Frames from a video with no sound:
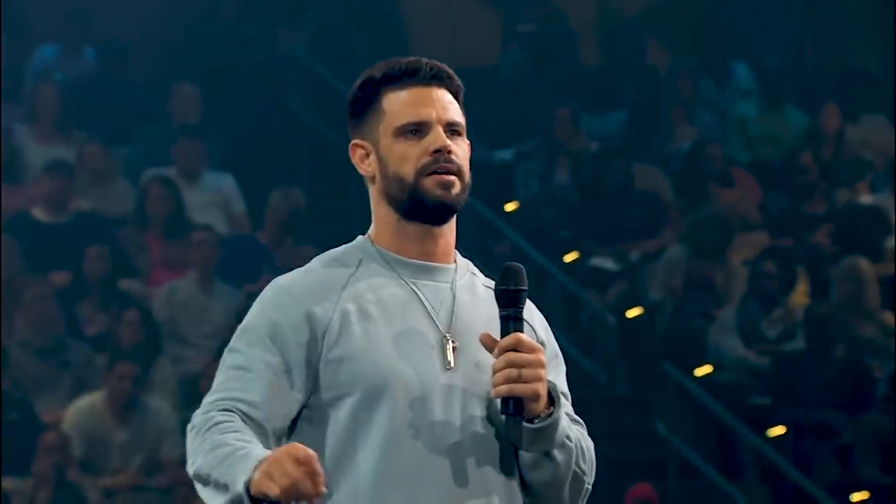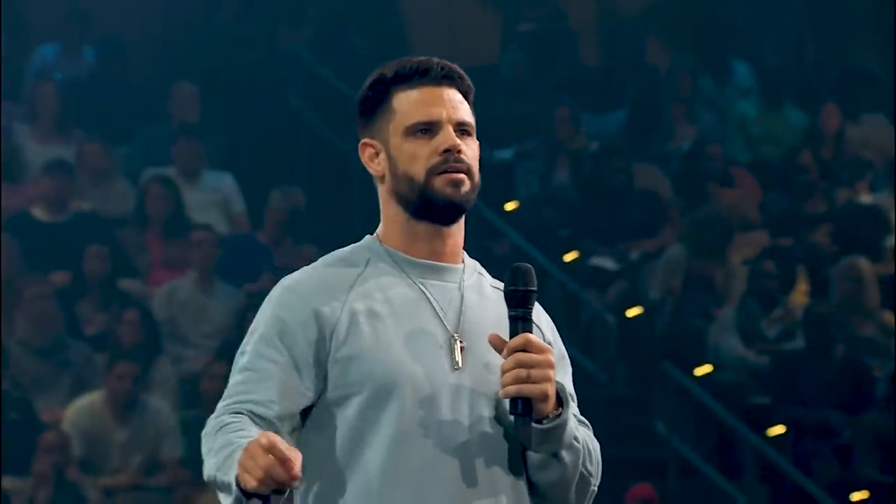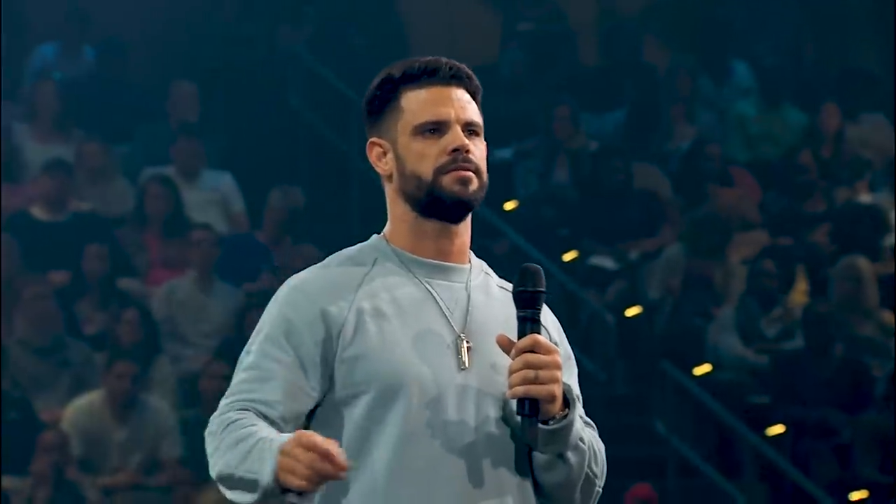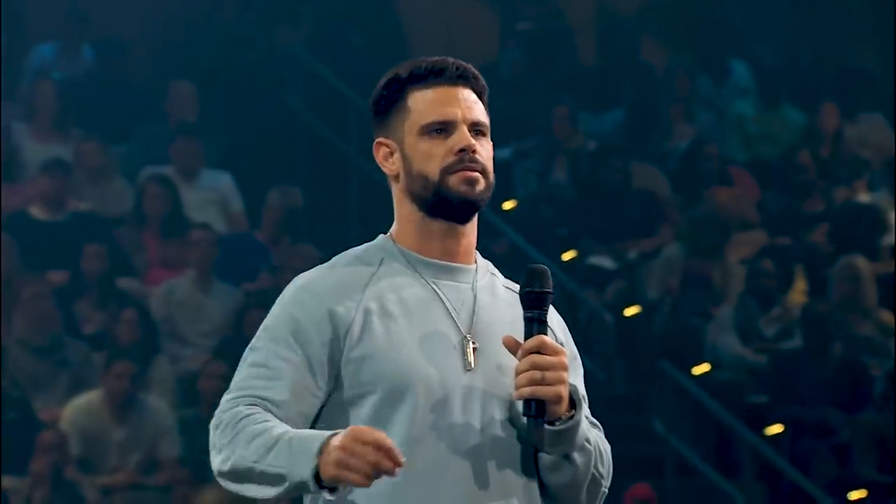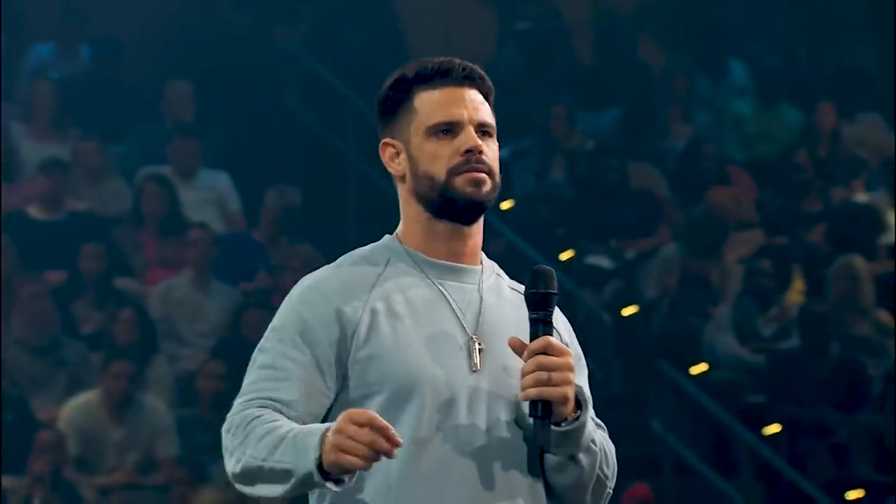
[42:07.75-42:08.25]

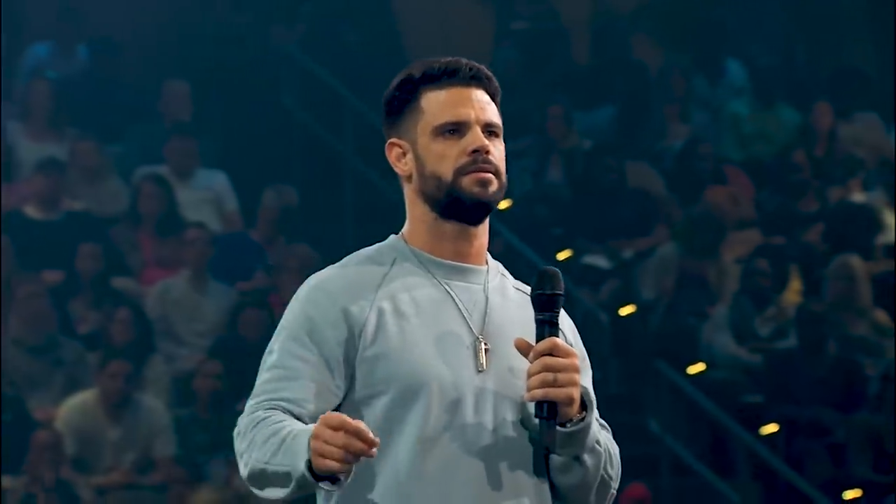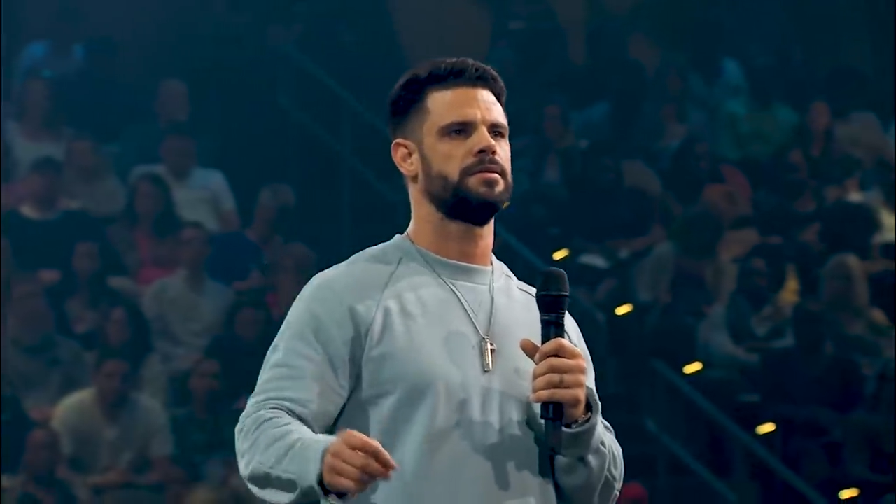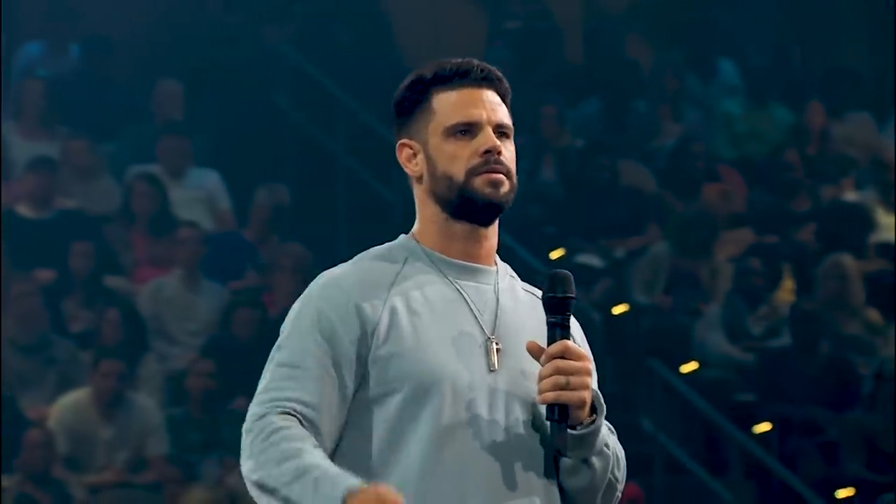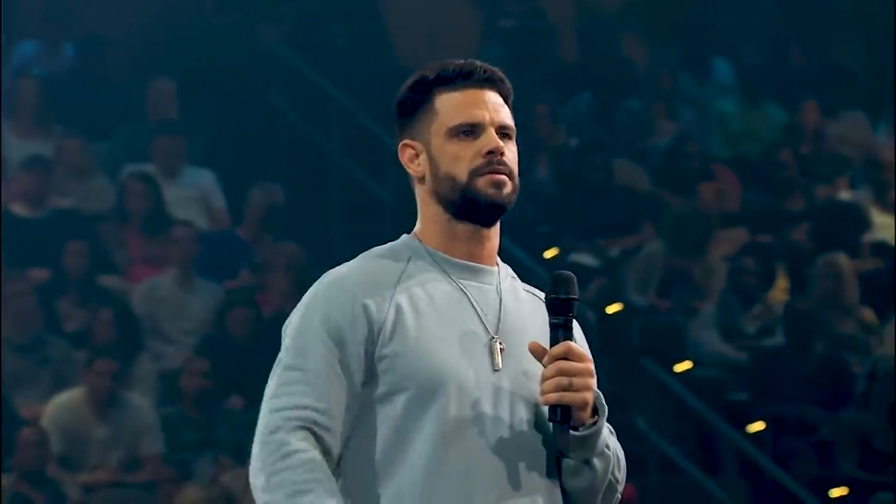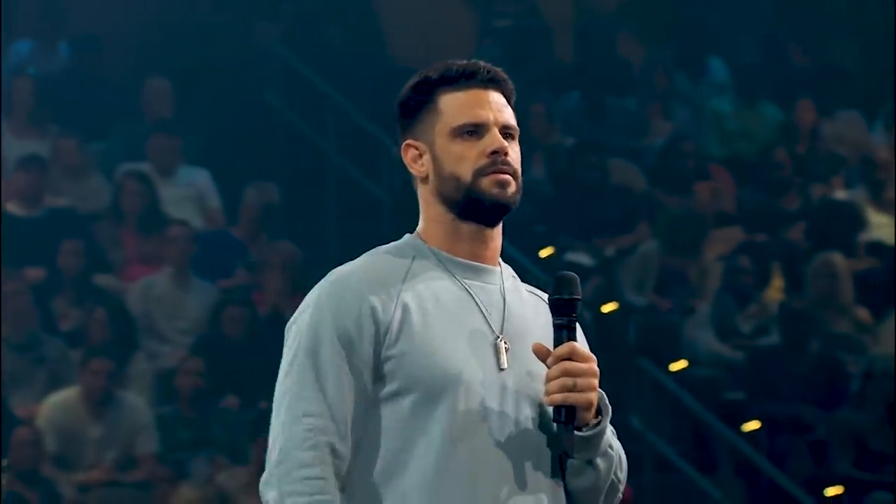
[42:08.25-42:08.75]
down
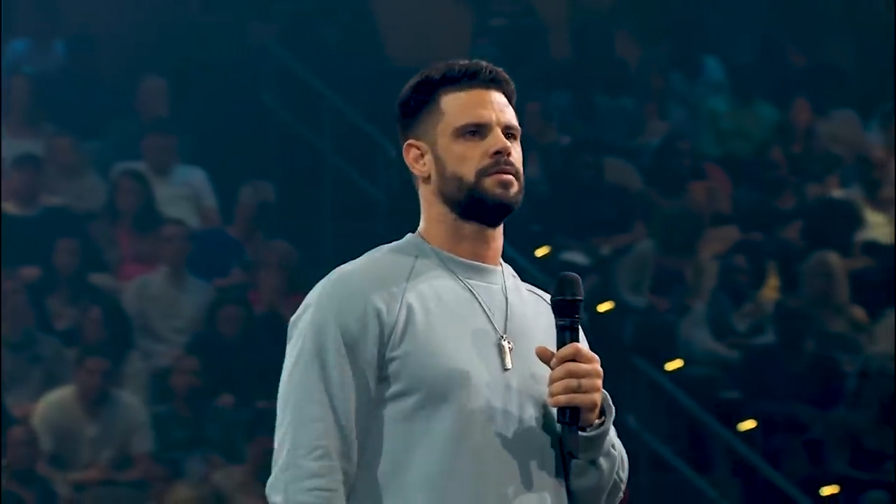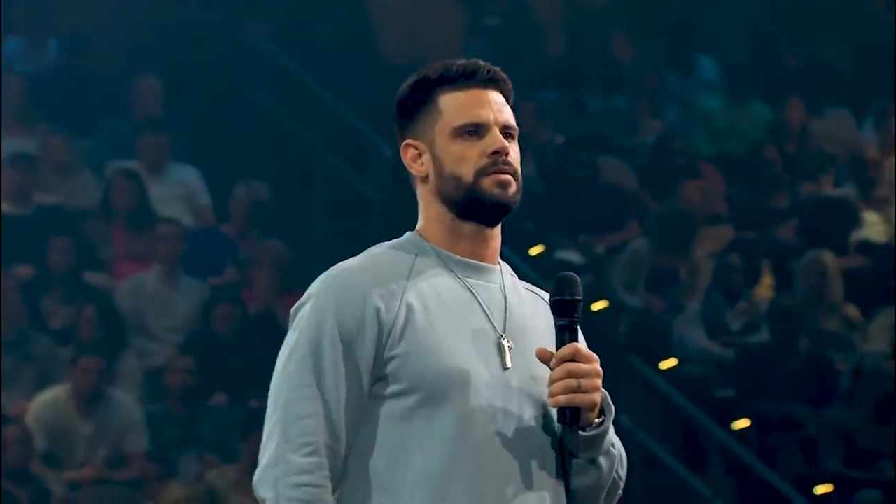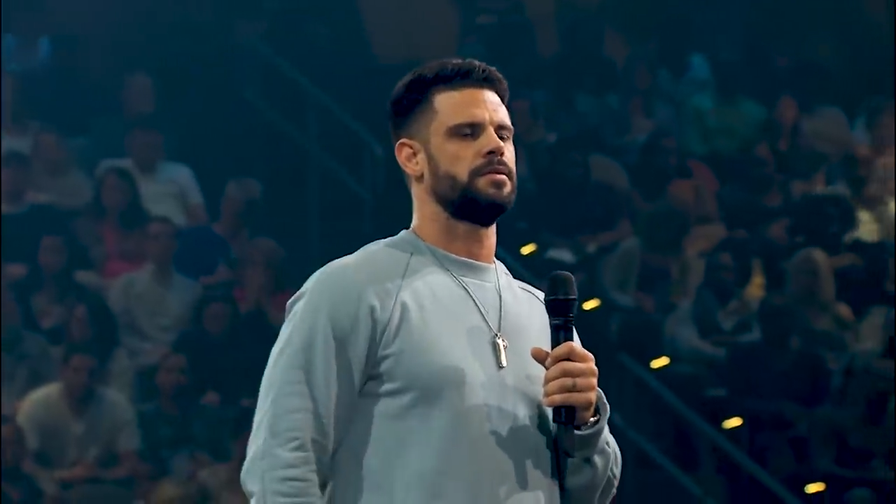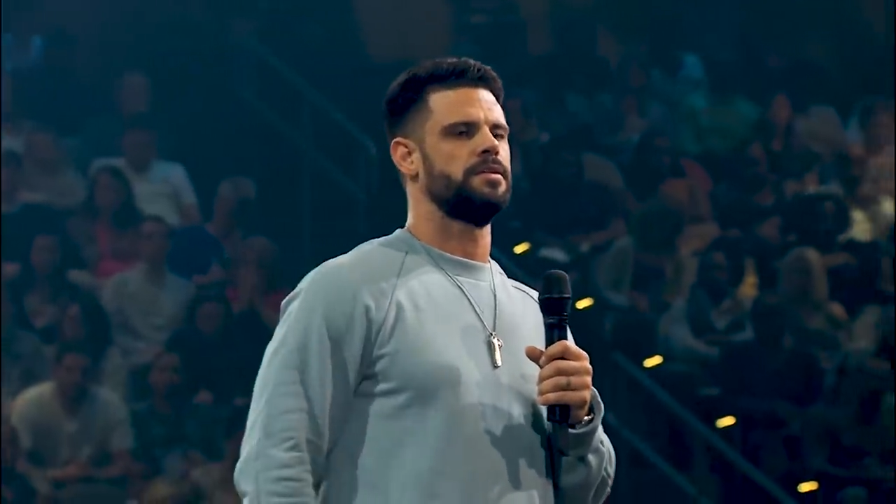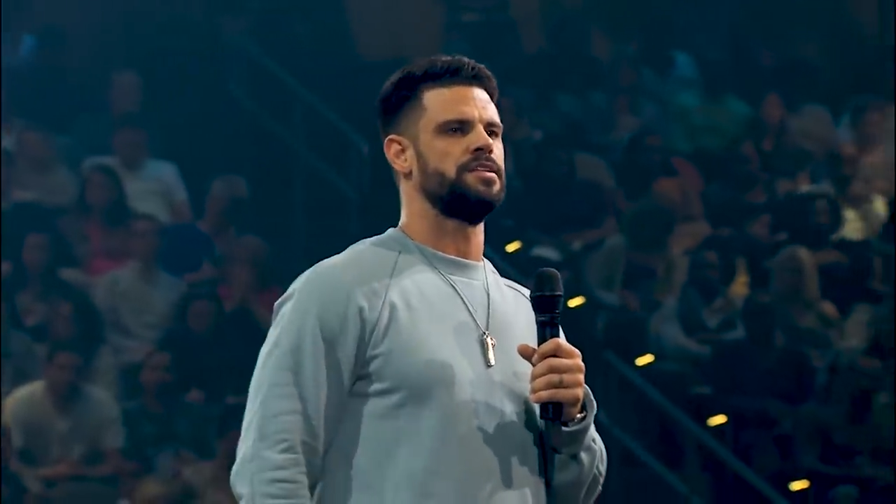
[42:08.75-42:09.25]

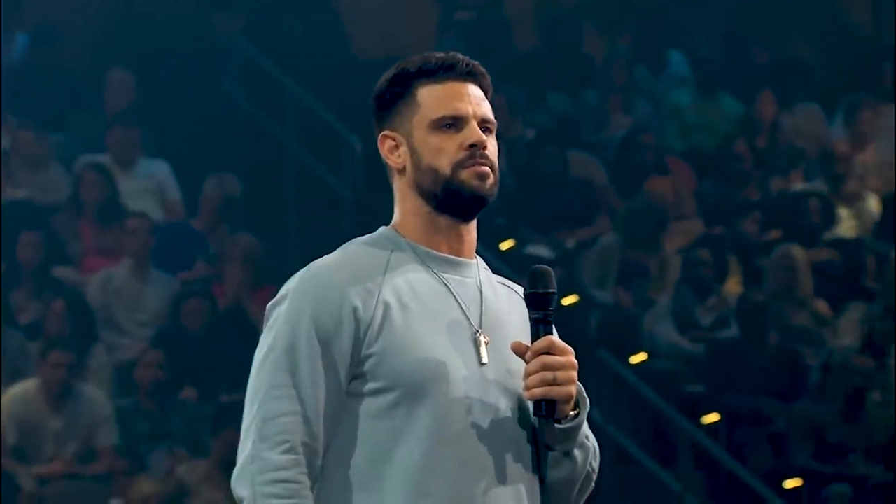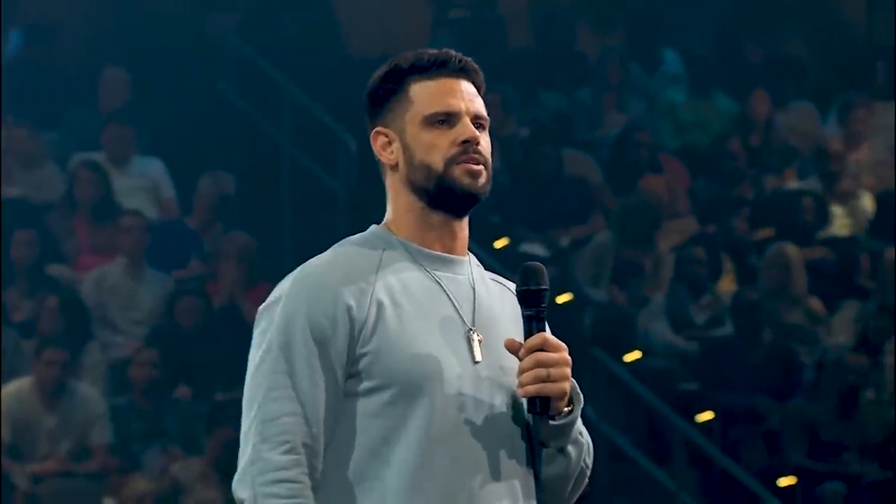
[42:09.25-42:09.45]
these